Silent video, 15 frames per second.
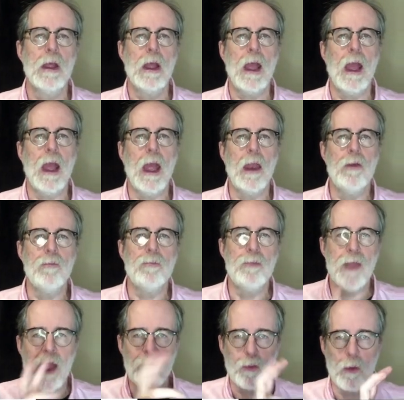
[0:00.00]
and
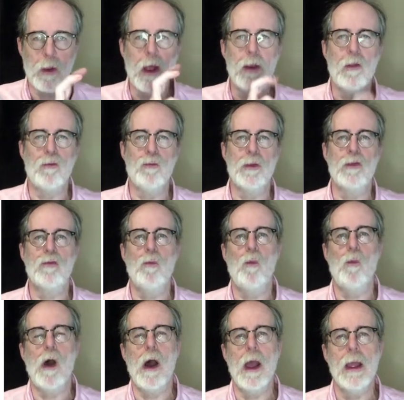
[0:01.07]
that's another reason
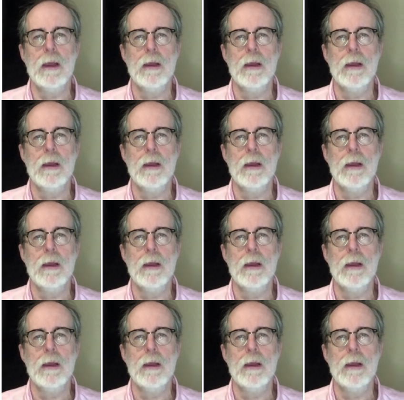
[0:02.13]
why.